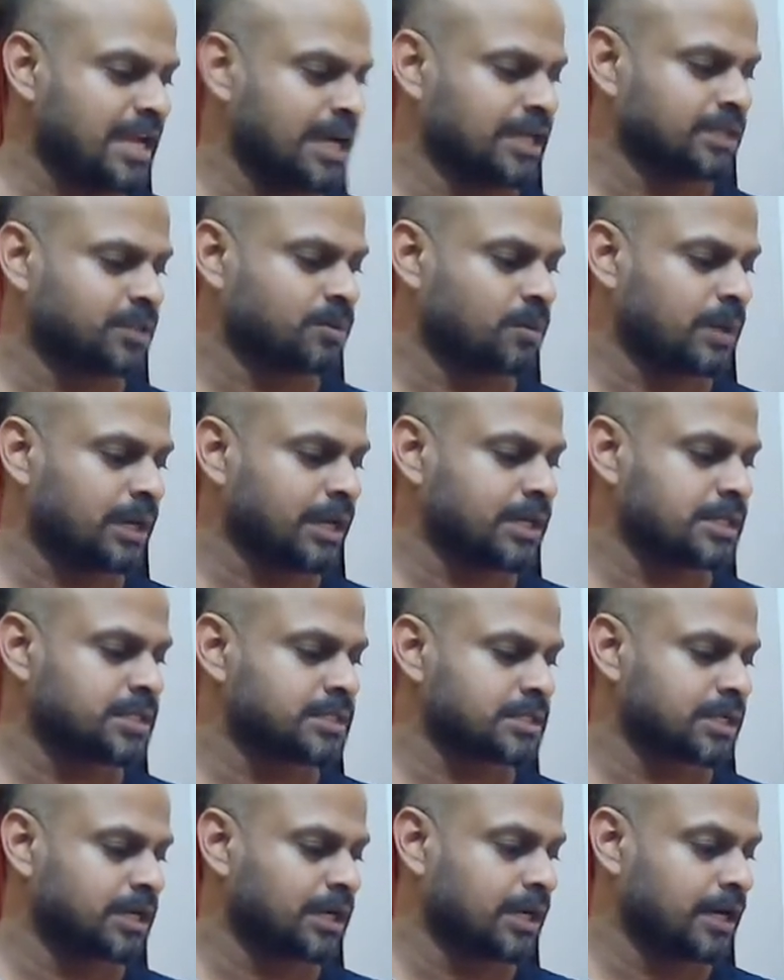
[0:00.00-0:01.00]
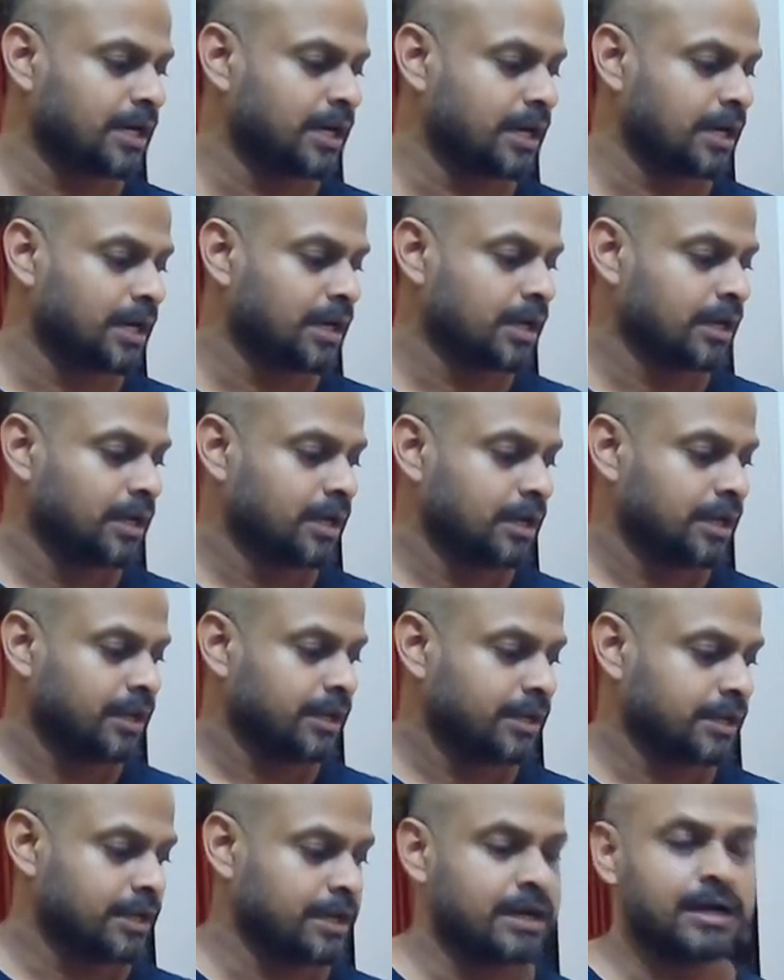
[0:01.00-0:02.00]
otherwise,
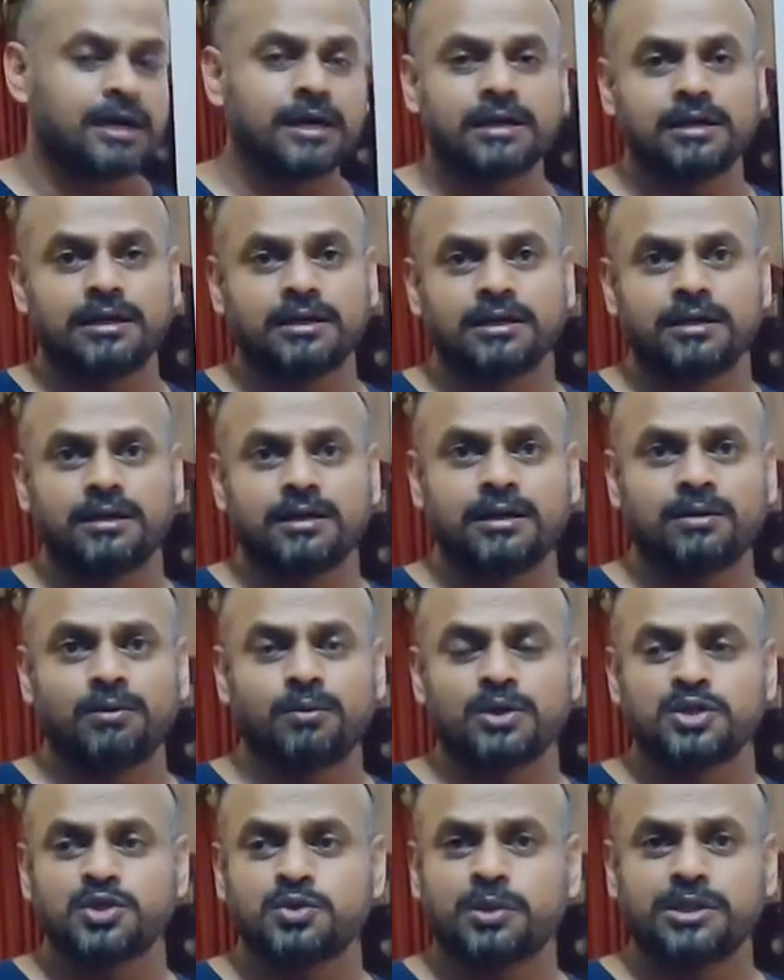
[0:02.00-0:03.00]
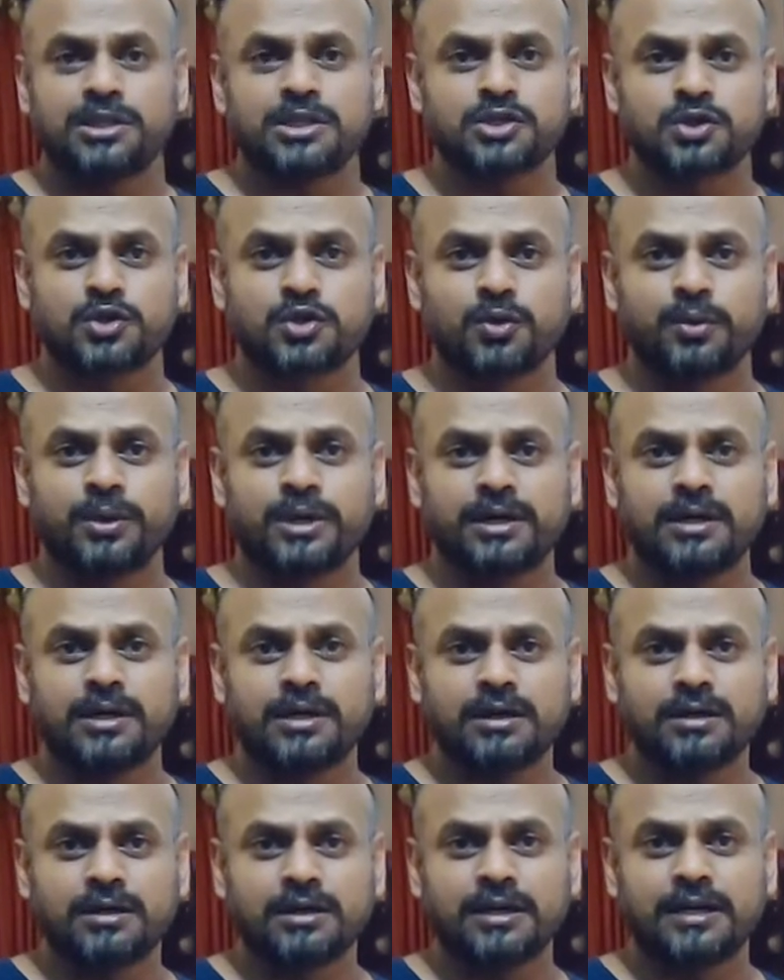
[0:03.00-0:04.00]
yeah, once when this COVID
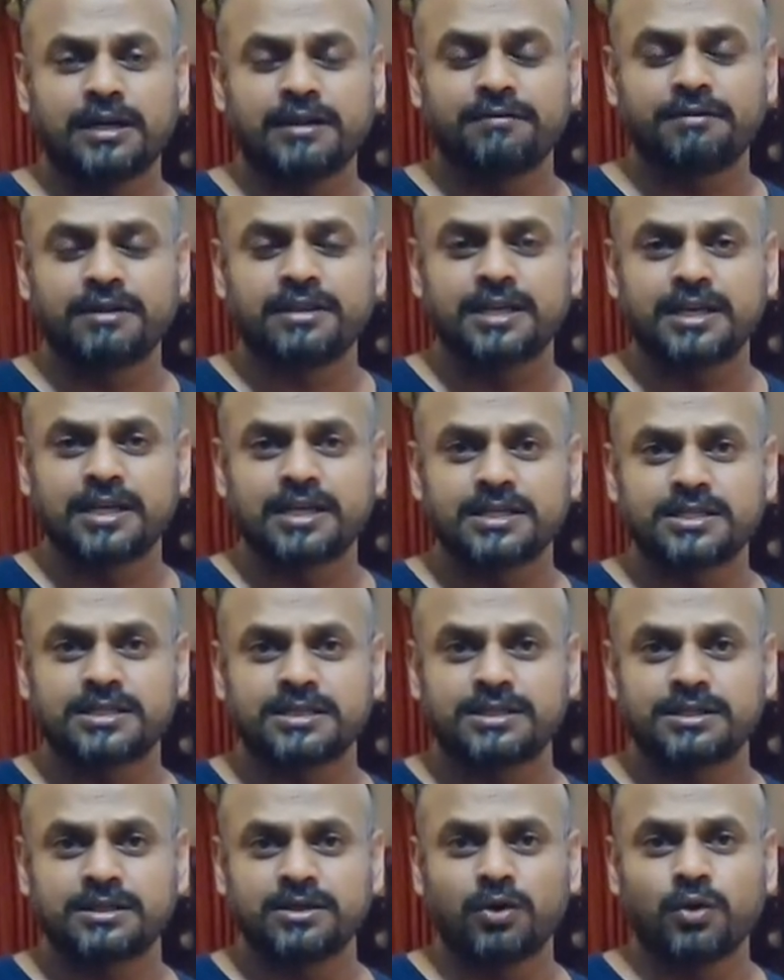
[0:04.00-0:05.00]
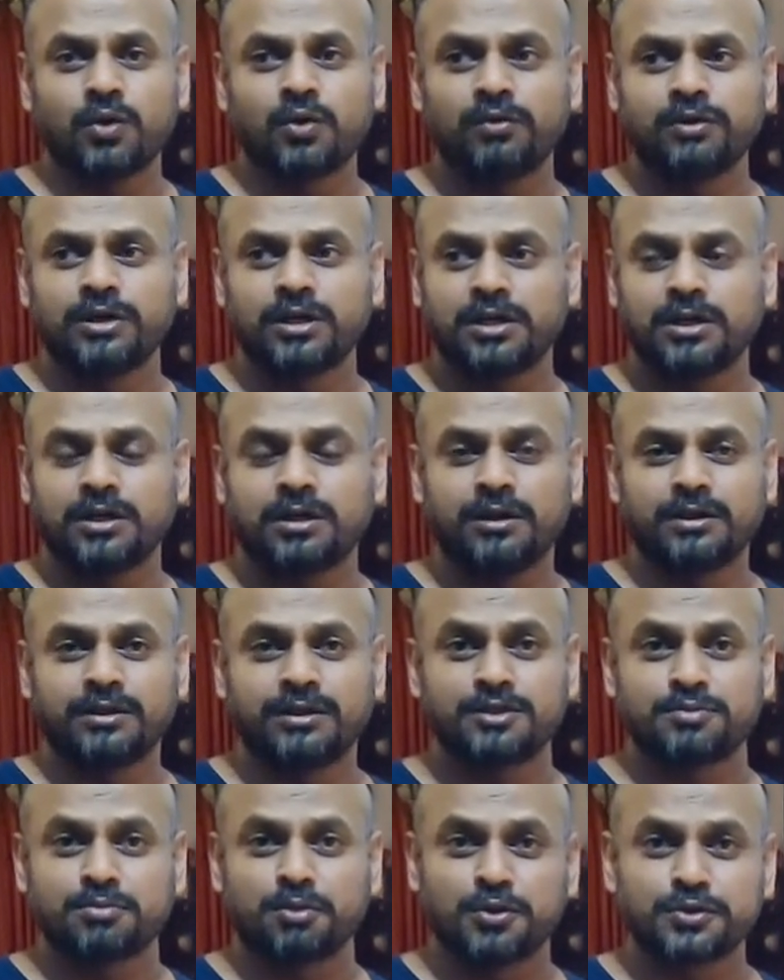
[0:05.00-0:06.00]
and everything is over
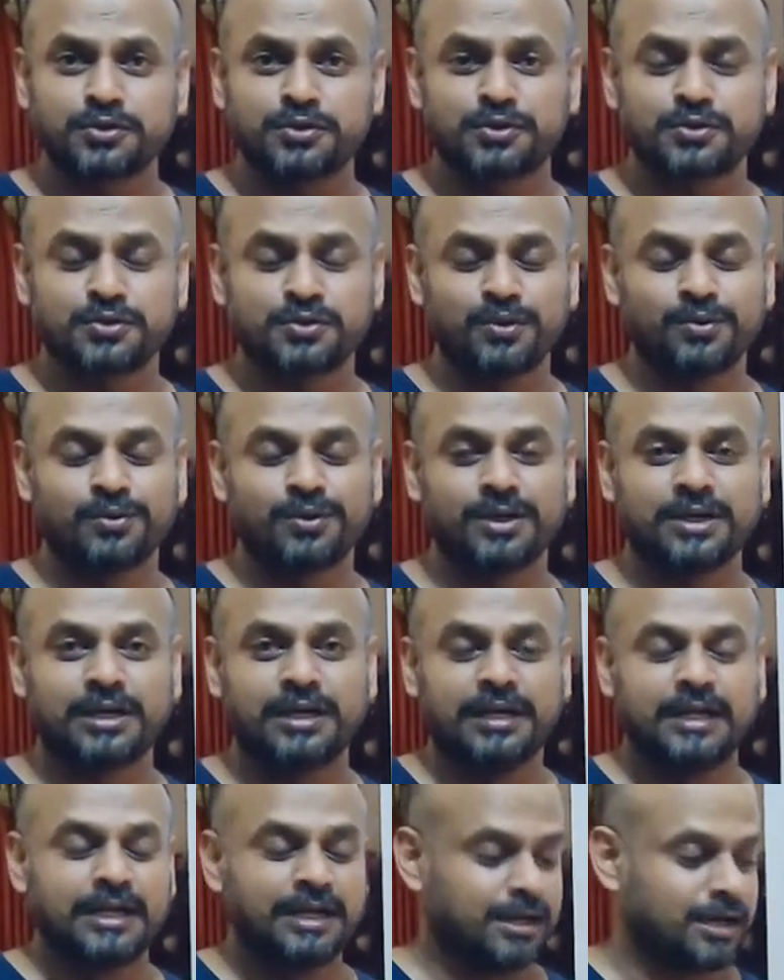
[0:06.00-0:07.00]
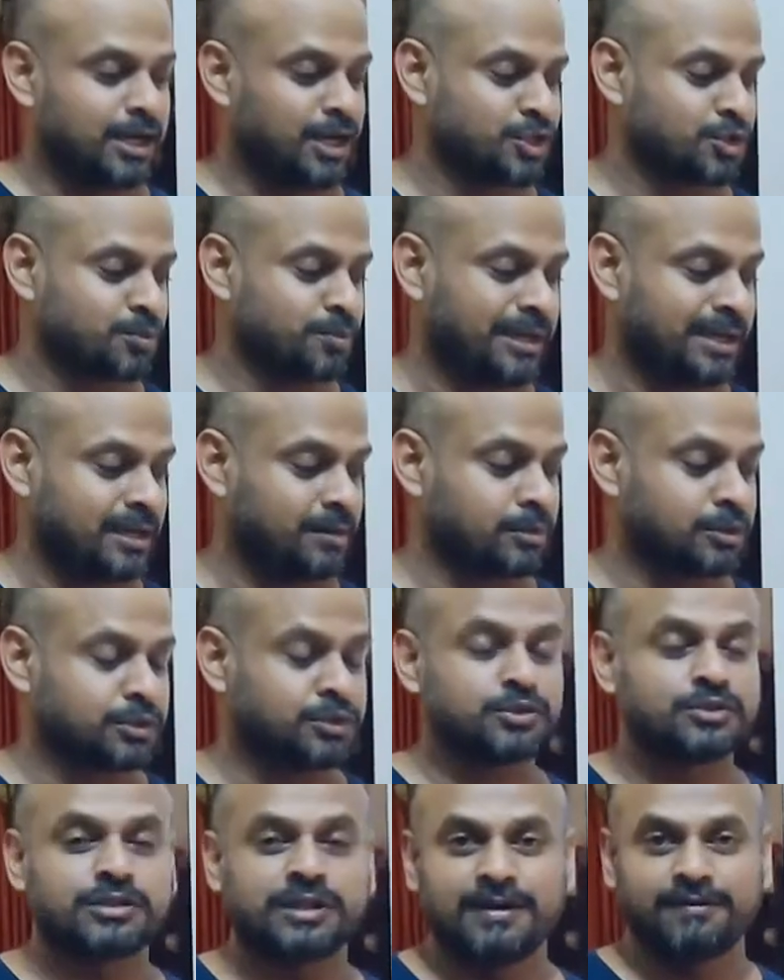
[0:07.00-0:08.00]
and this monsoon is over, I should be able
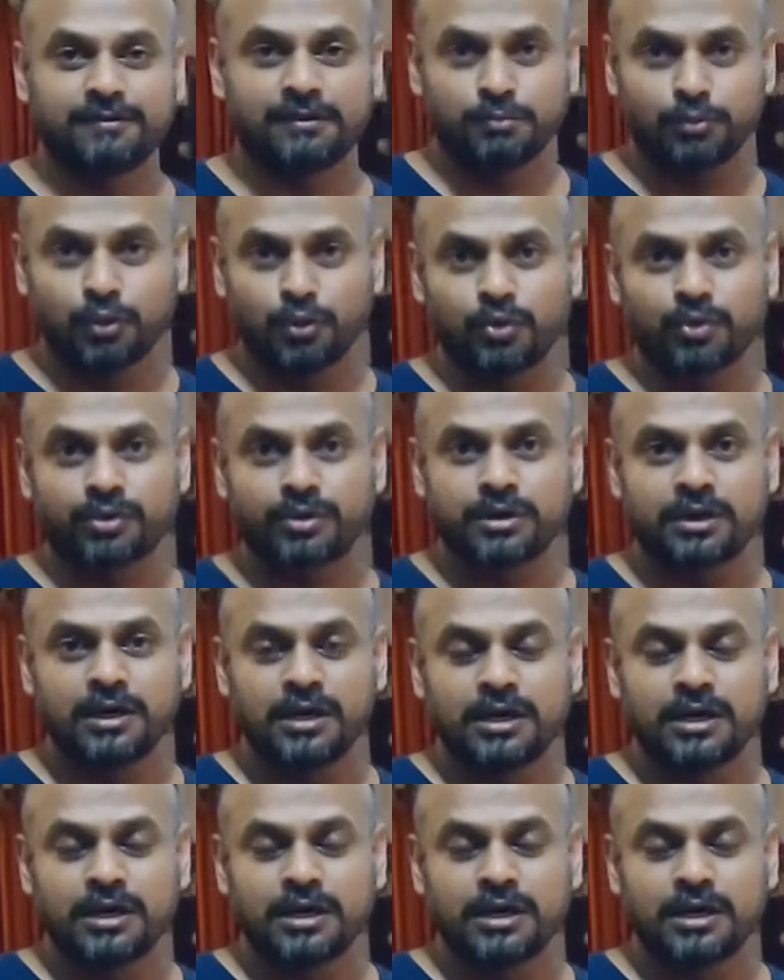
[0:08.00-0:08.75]
to travel more